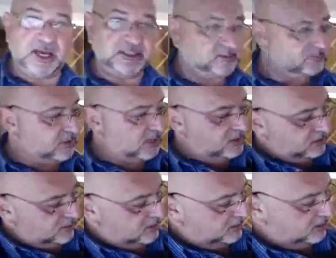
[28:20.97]
have done
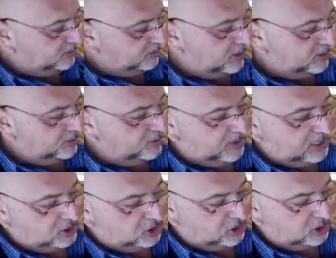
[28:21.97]
this part of the
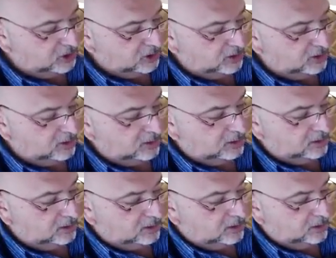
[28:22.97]
beach,
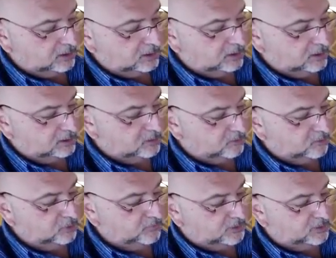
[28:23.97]
and we'll move
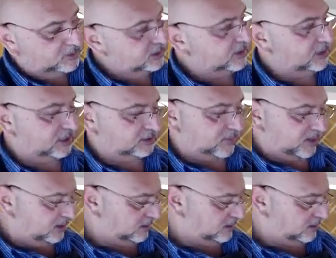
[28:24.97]
on to the next part.